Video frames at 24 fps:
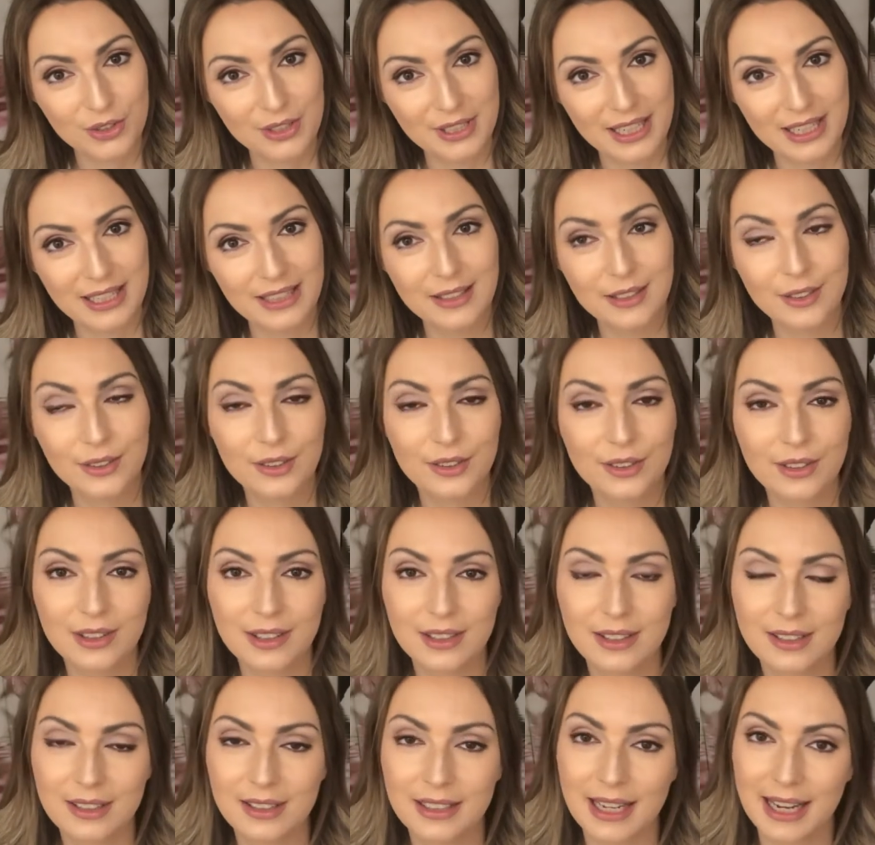tell you
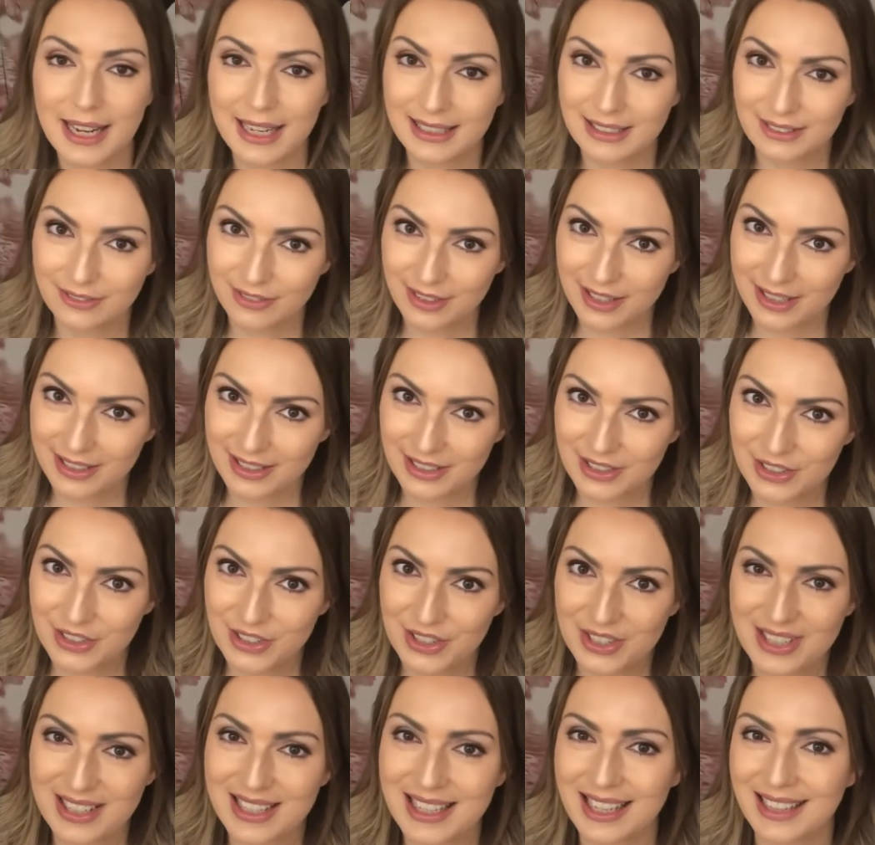the
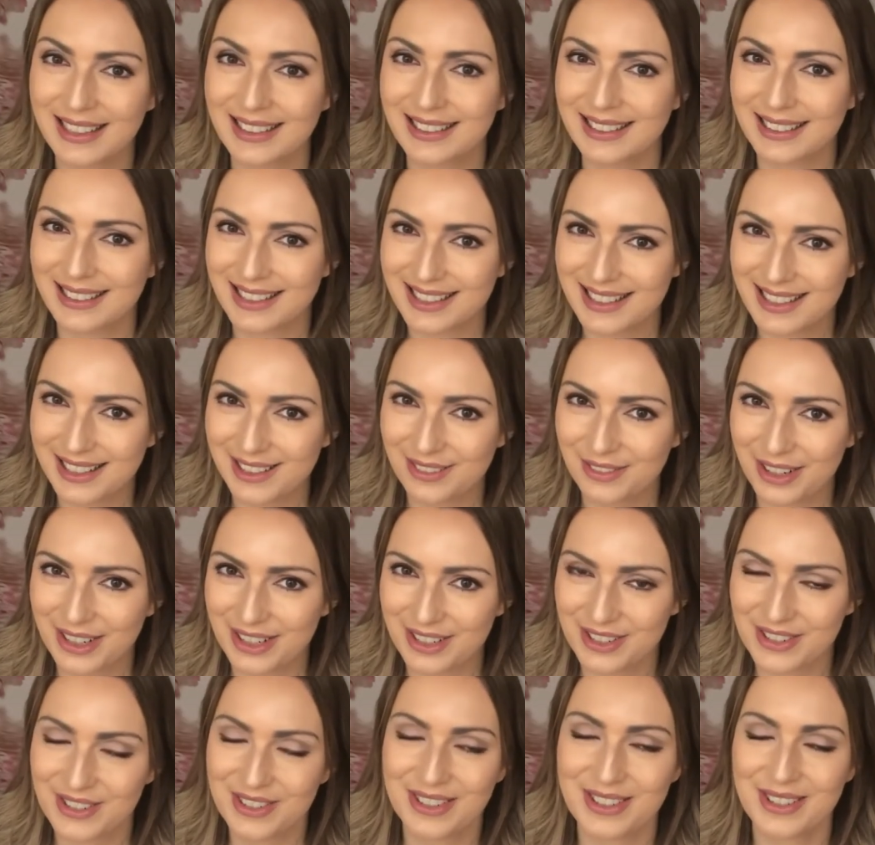advantages and
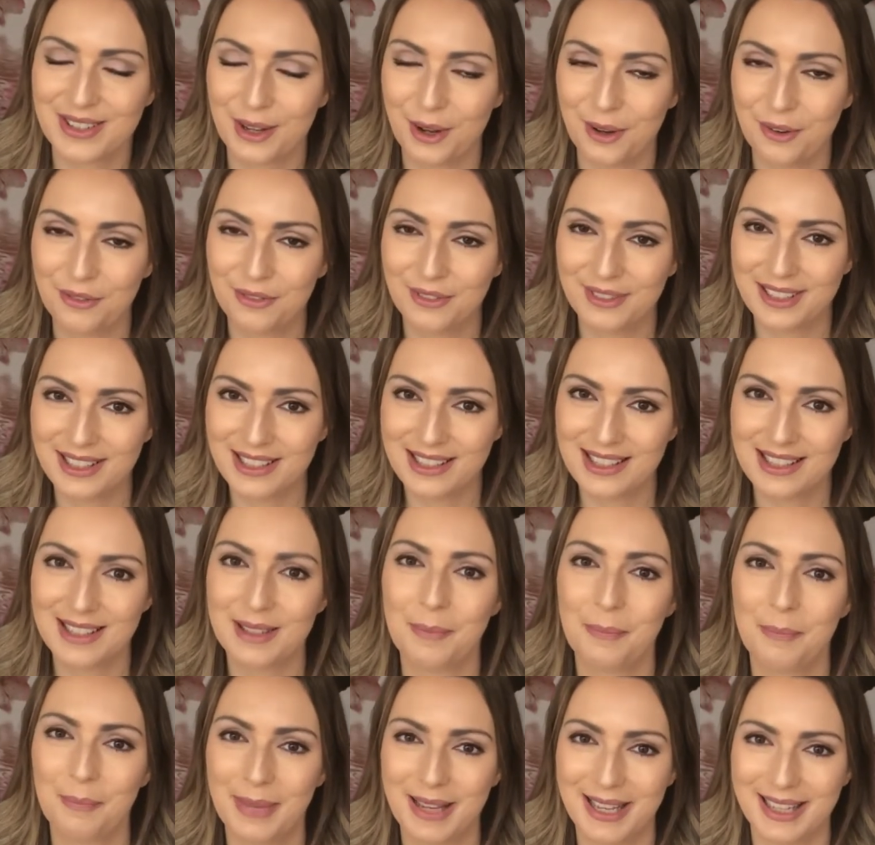disadvantages of this
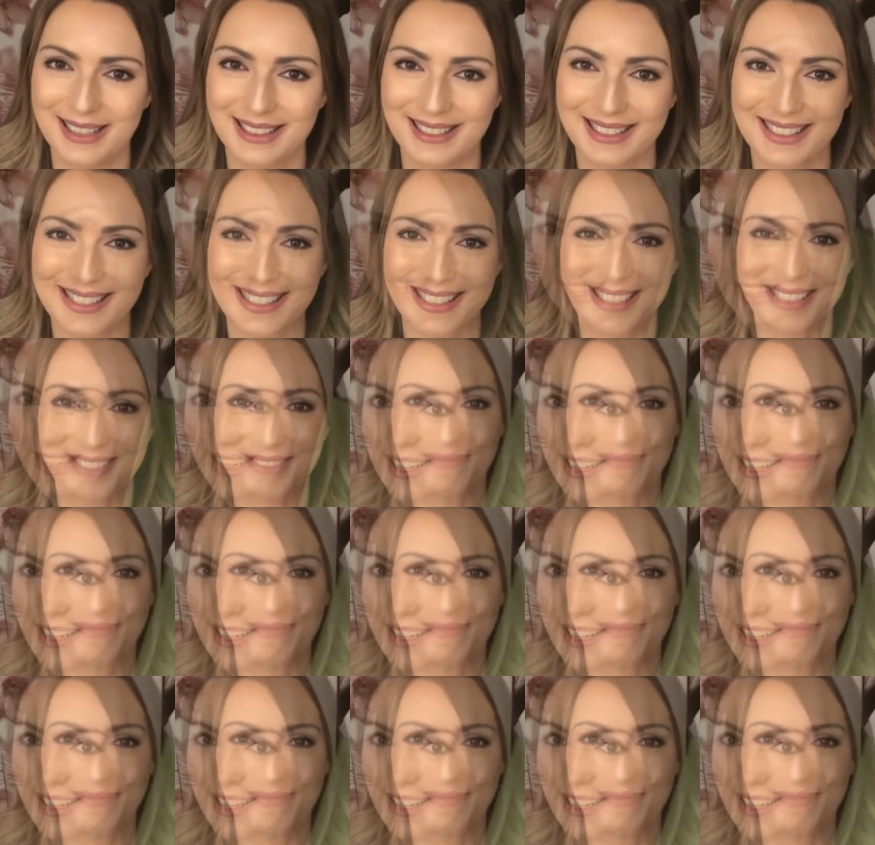belt.